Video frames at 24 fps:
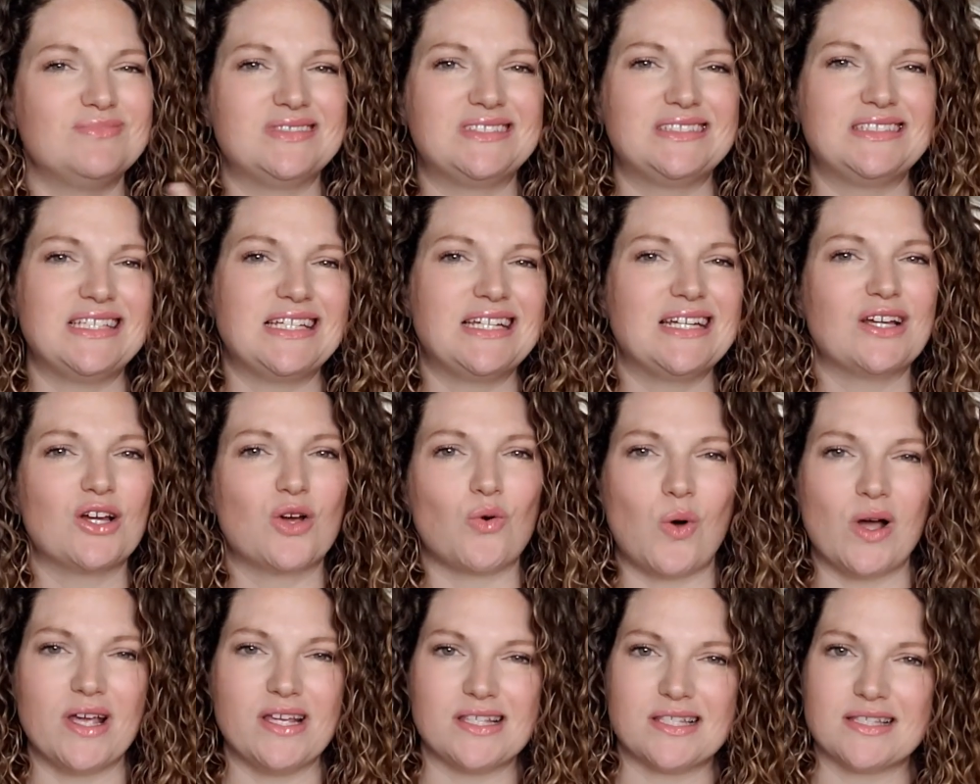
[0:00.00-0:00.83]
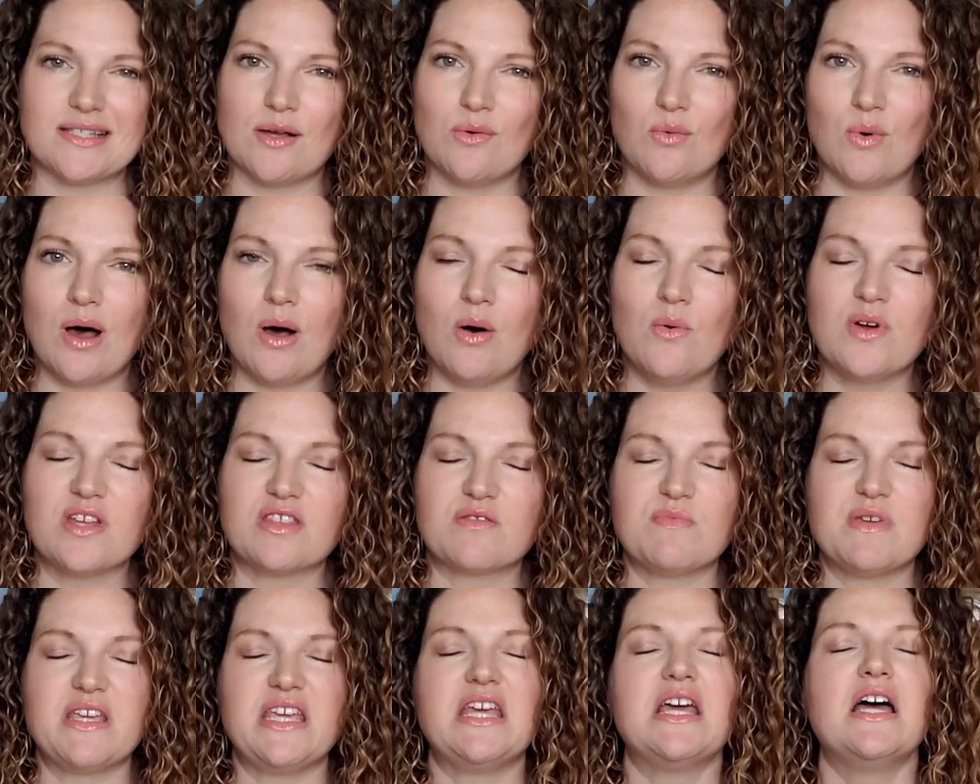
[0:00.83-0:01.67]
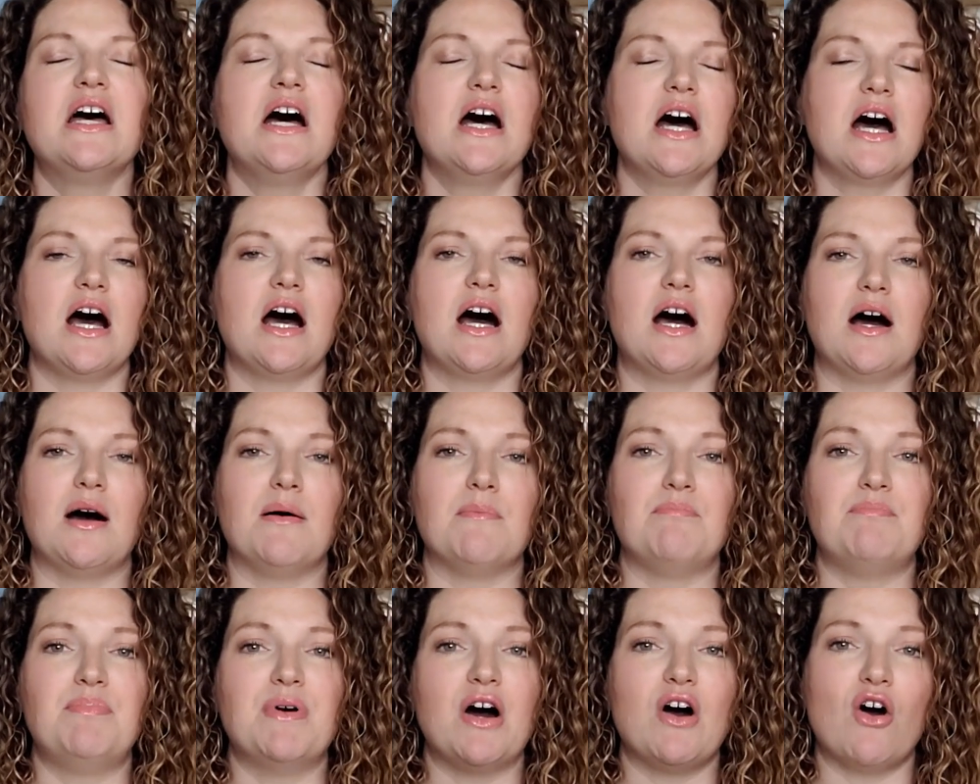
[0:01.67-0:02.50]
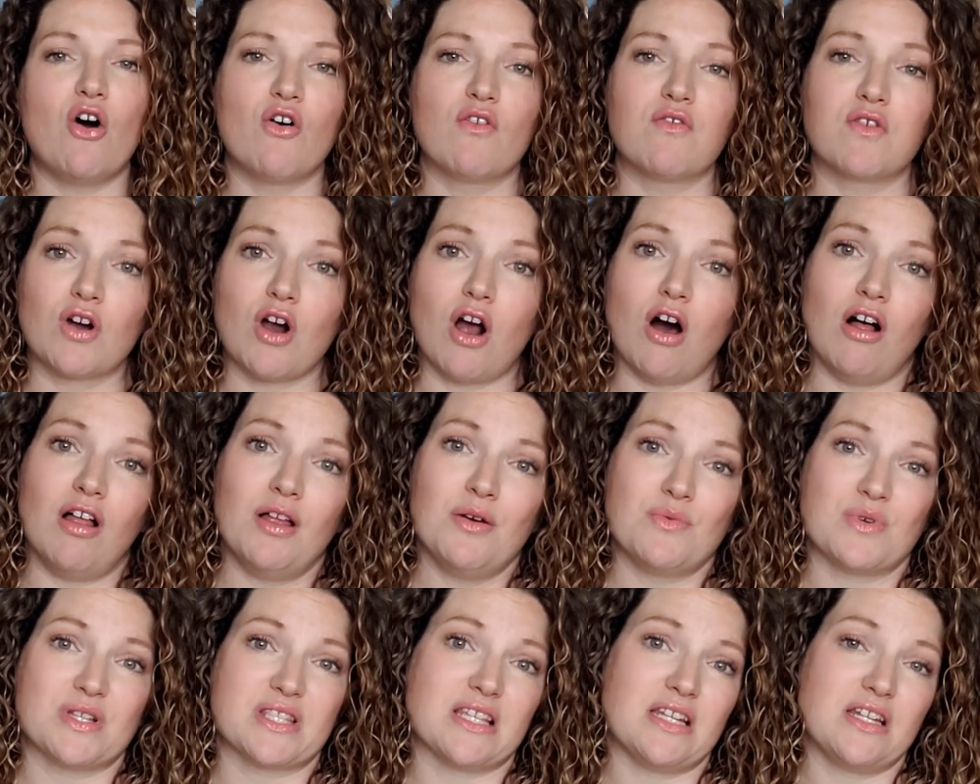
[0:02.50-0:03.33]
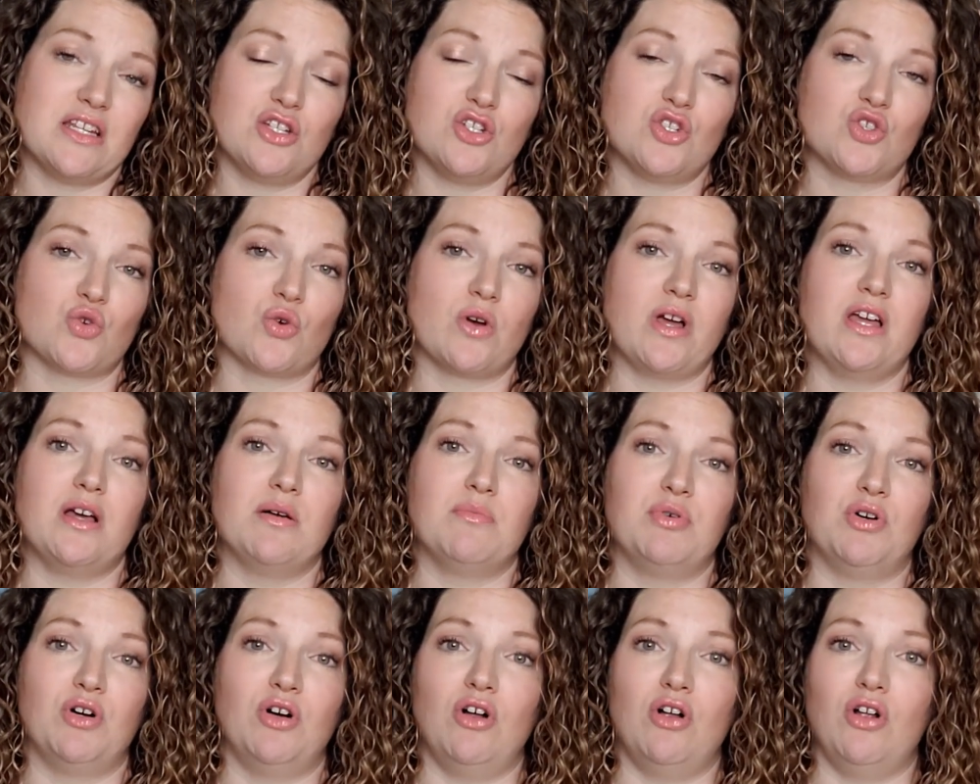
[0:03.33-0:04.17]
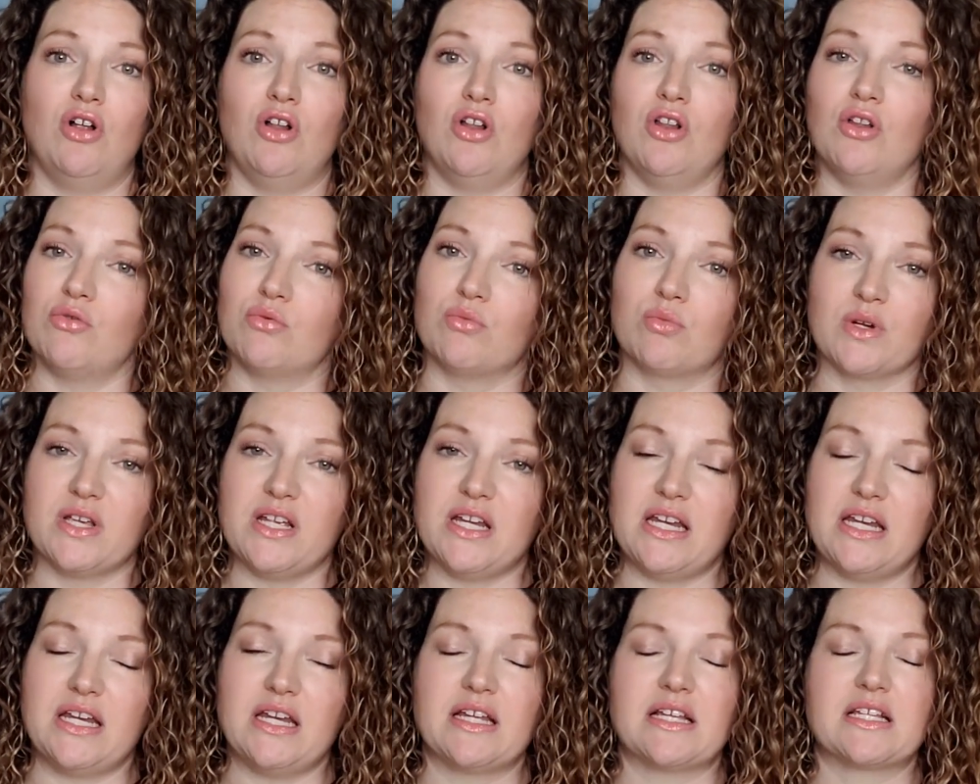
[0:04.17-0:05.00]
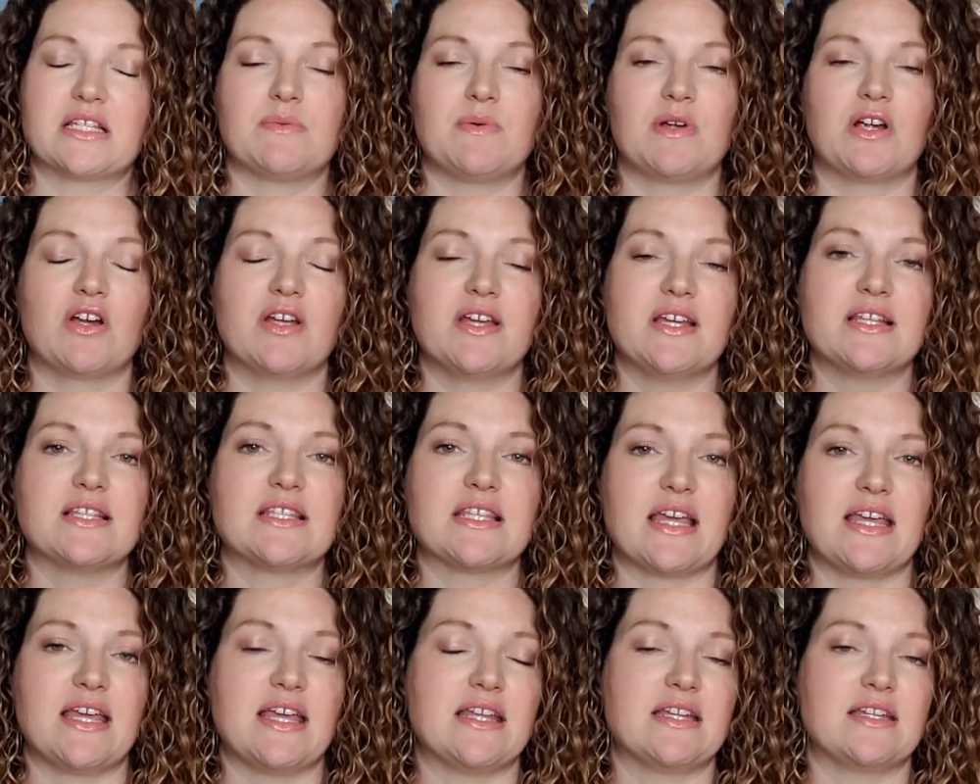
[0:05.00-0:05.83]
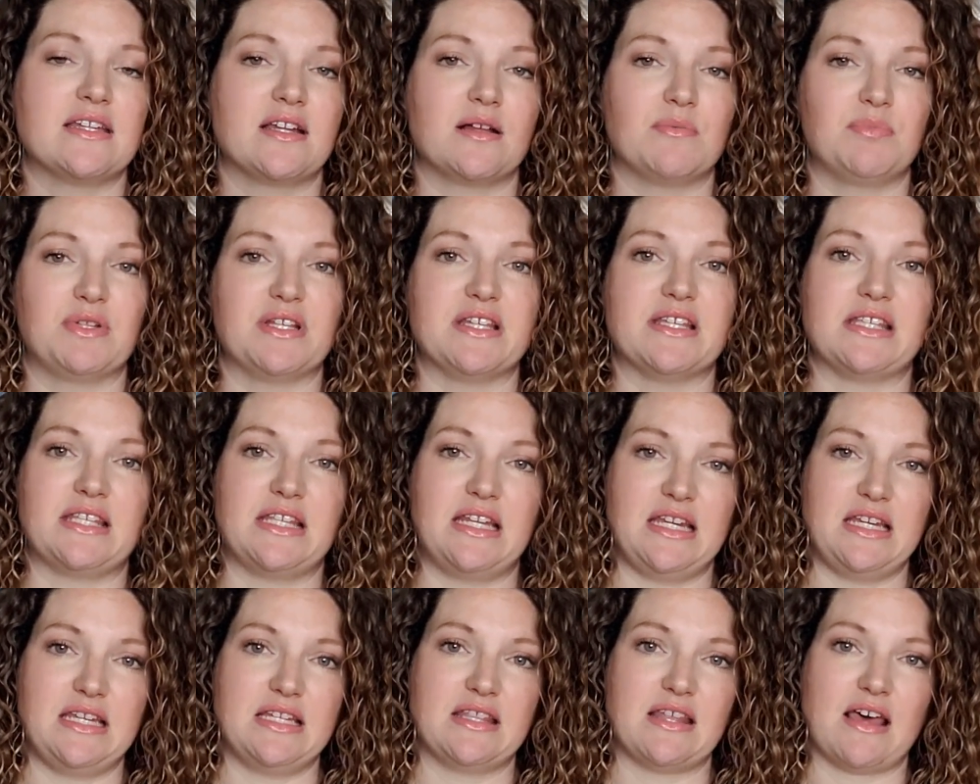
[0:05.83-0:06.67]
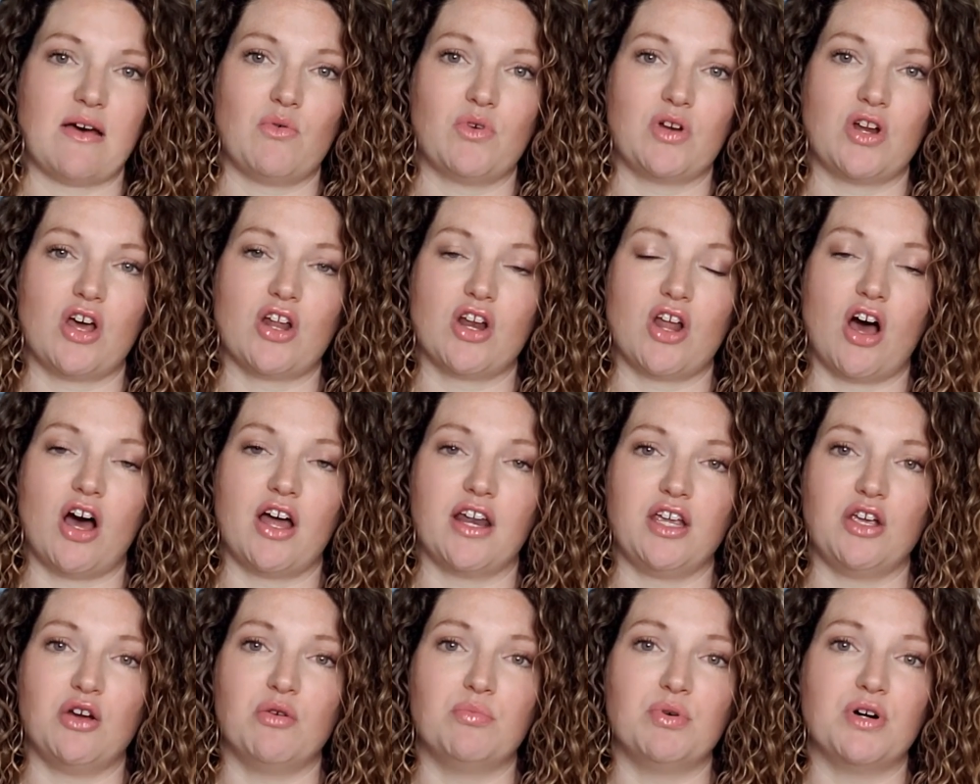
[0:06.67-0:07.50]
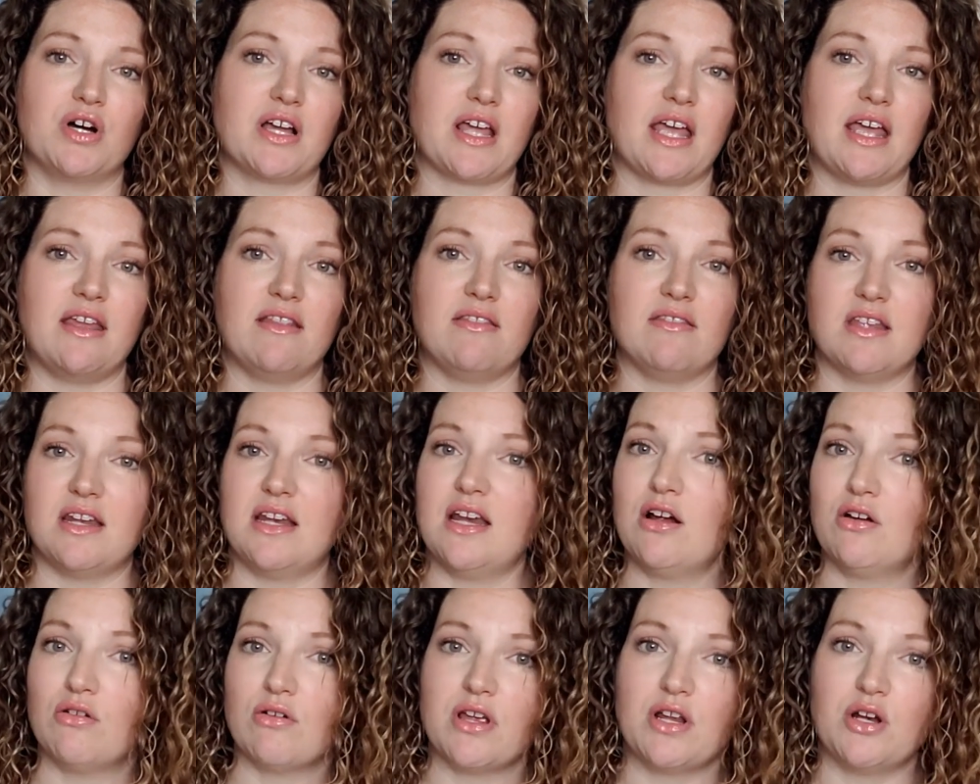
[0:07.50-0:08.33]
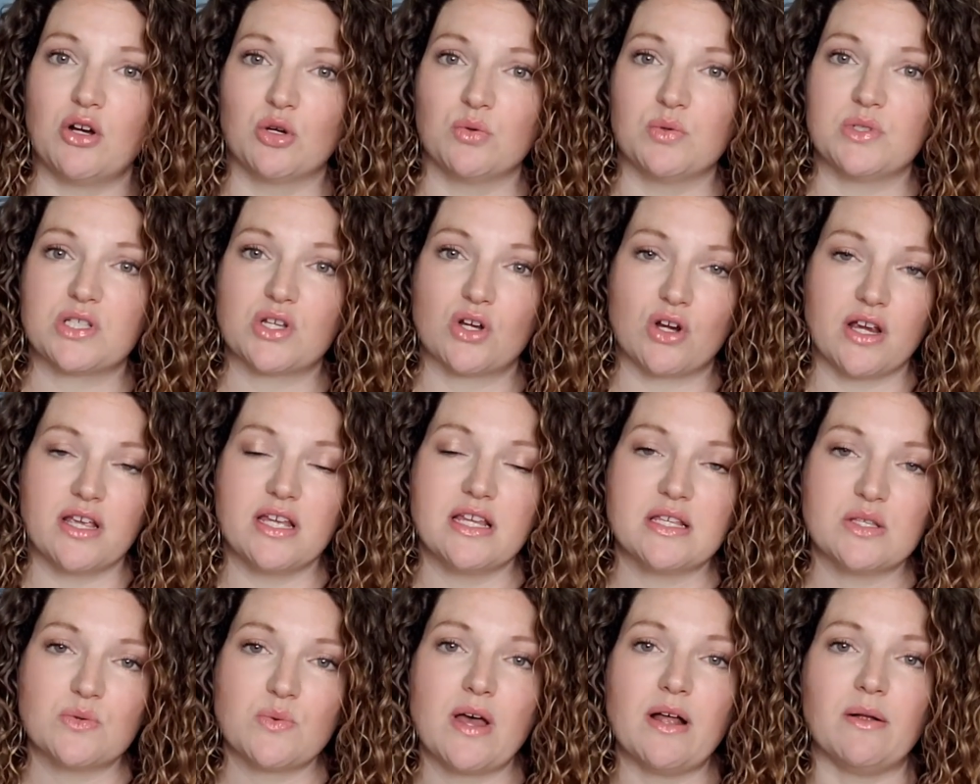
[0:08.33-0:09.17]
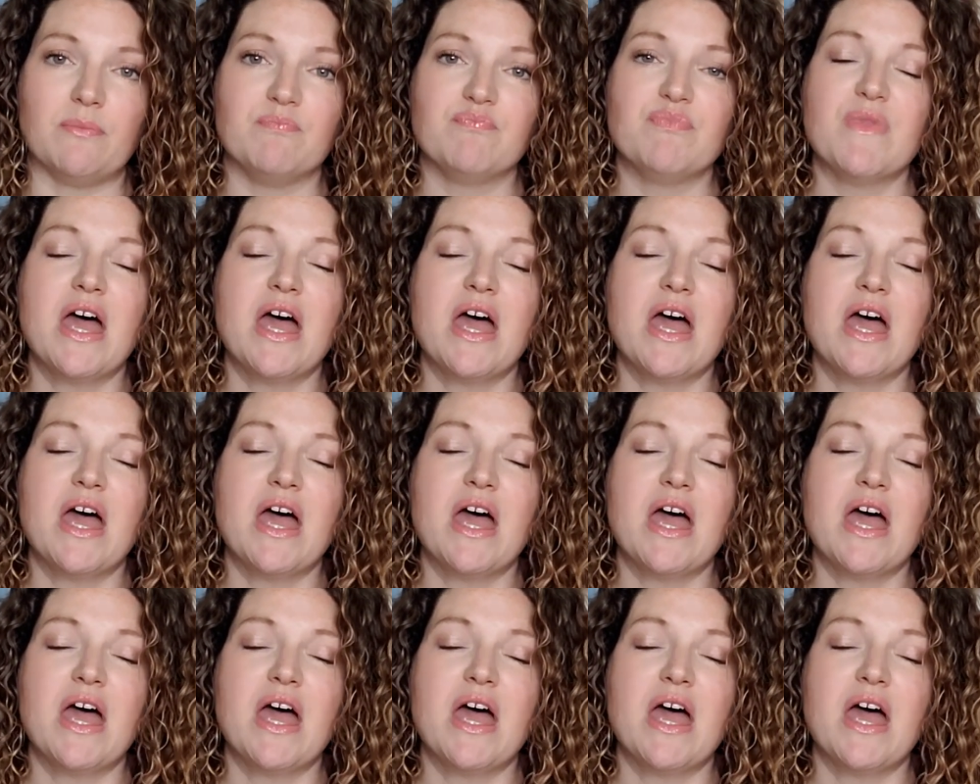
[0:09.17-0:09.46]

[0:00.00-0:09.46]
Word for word: didn't quite sit well with me, um, but overall it was an enjoyable reading experience. I ended up listening to that one on audiobook and the narrator was great as well.